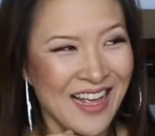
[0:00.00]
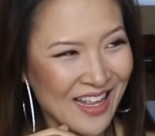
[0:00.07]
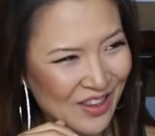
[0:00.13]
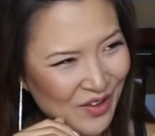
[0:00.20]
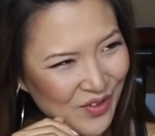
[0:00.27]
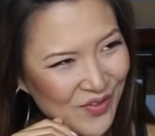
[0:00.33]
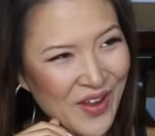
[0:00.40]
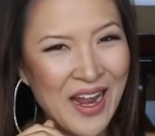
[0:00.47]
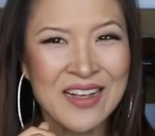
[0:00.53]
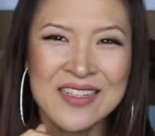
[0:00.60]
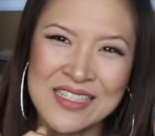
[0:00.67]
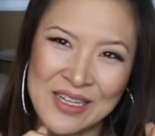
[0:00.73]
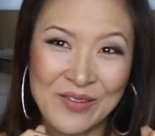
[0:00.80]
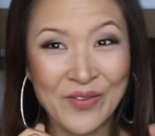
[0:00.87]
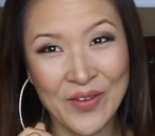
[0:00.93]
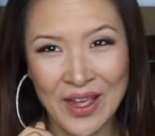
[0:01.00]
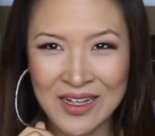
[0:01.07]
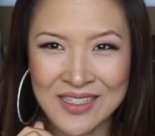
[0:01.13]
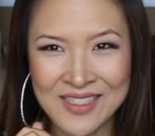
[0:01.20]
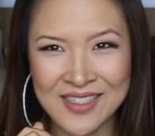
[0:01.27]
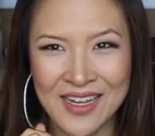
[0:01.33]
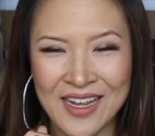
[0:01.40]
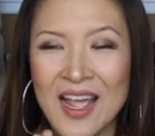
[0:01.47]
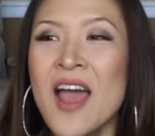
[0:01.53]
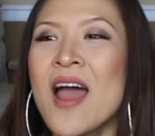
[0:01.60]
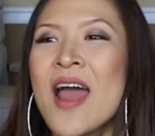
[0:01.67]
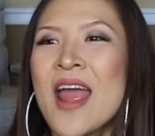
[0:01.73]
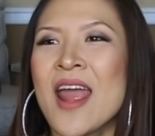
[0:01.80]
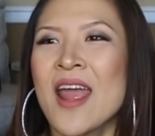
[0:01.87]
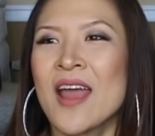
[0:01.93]
the fancy.
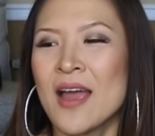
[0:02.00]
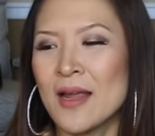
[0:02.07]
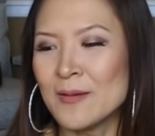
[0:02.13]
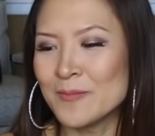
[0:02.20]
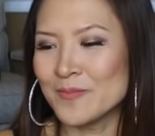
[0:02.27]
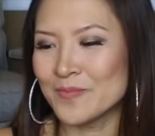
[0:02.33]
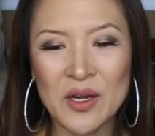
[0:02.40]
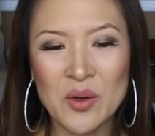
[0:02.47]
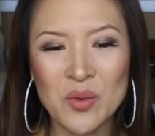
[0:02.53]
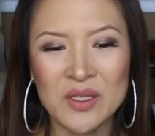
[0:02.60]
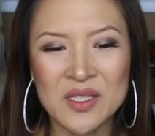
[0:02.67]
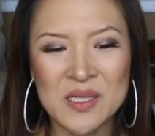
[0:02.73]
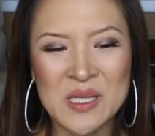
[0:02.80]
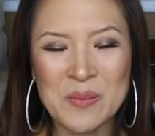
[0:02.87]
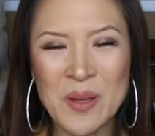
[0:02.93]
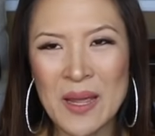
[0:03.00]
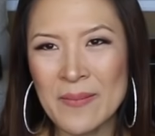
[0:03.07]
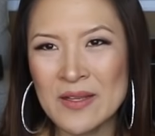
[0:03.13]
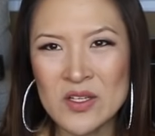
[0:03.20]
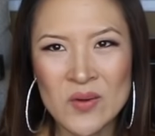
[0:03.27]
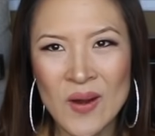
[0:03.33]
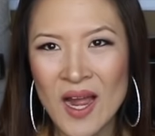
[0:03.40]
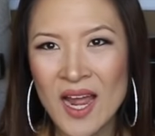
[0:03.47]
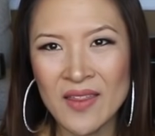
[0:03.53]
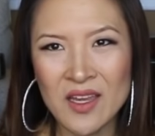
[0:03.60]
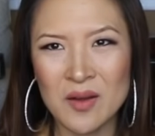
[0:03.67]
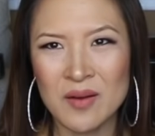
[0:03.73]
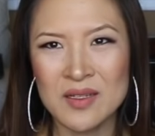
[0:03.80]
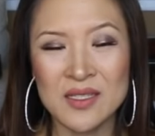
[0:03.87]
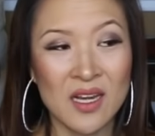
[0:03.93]
And they don't want to see babies cry
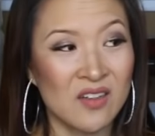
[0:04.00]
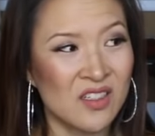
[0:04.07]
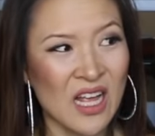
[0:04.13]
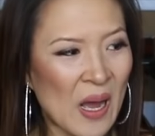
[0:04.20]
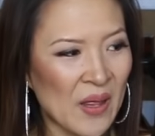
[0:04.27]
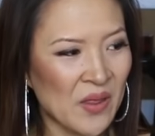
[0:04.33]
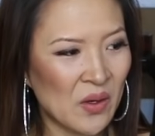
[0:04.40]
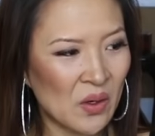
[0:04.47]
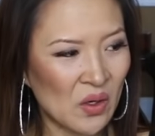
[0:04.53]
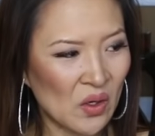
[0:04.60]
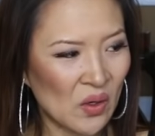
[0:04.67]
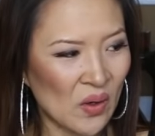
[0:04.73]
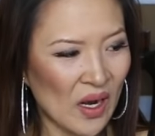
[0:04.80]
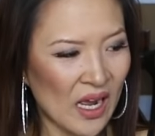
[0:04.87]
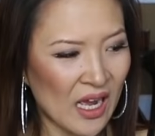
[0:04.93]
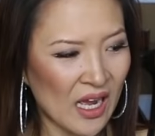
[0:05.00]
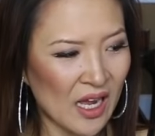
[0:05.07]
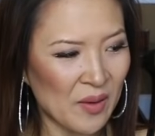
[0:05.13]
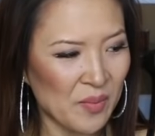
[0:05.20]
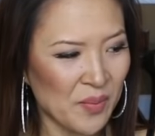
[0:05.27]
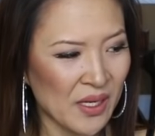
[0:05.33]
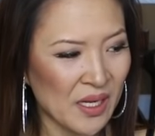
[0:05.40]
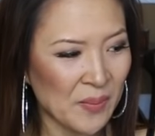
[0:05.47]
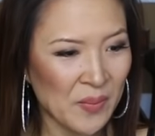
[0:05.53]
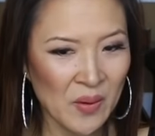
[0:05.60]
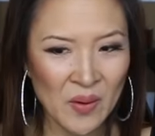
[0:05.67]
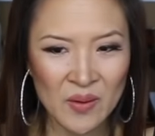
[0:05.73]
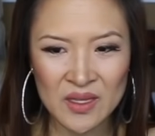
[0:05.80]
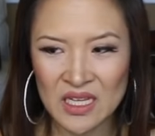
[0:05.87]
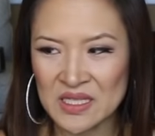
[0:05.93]
there because there's other
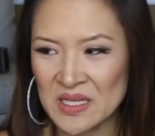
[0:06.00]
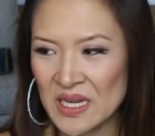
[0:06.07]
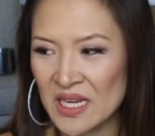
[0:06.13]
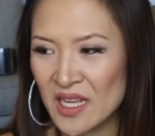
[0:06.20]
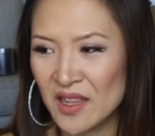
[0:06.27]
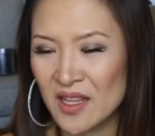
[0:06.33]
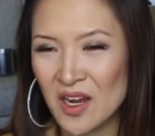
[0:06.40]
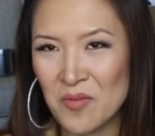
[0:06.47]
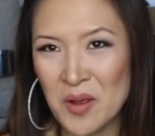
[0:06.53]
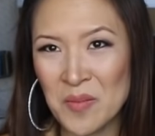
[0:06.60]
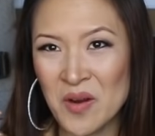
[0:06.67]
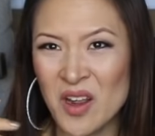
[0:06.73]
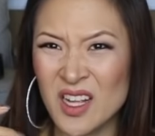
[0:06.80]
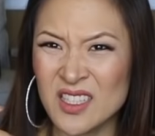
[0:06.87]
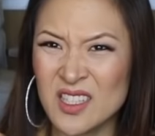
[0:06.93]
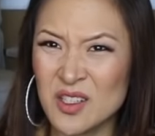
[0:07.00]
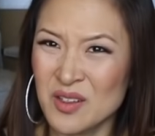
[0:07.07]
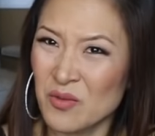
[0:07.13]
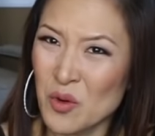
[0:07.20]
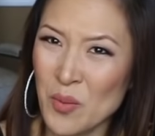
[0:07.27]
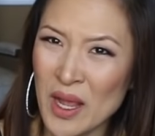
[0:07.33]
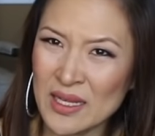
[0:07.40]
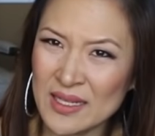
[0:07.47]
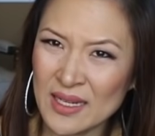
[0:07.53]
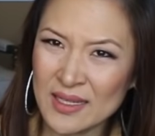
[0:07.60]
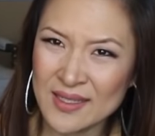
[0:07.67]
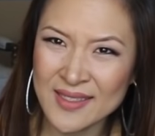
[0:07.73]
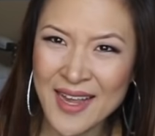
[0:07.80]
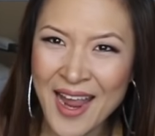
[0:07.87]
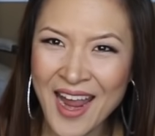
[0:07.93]
people that's eating there, maybe on a romantic
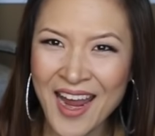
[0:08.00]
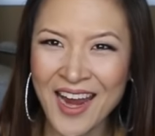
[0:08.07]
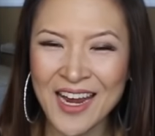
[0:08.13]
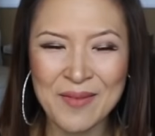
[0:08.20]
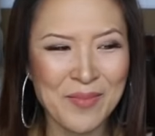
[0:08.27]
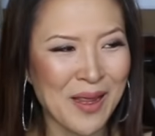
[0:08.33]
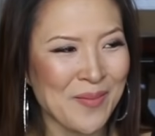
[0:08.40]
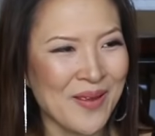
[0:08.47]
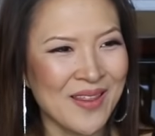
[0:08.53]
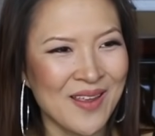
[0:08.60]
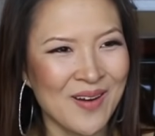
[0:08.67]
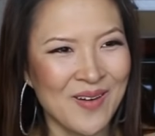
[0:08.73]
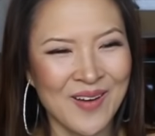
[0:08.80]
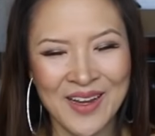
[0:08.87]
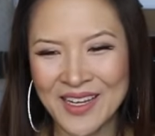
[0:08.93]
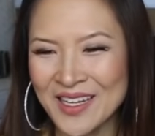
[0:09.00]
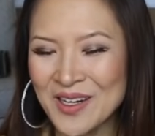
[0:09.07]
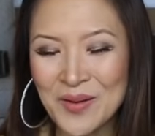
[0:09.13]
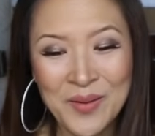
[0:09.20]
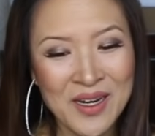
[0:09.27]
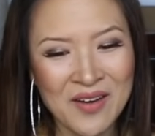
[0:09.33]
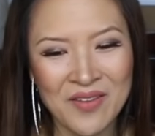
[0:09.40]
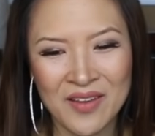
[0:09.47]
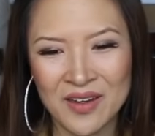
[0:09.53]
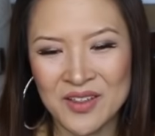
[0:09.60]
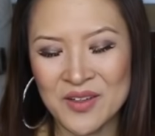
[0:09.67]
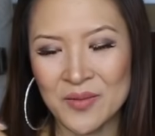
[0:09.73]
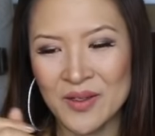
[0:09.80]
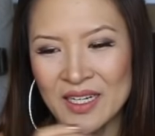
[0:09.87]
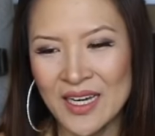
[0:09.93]
date, maybe they're like, you know, whatever they're
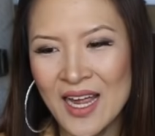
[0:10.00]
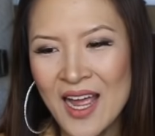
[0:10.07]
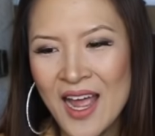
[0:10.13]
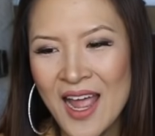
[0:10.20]
doing.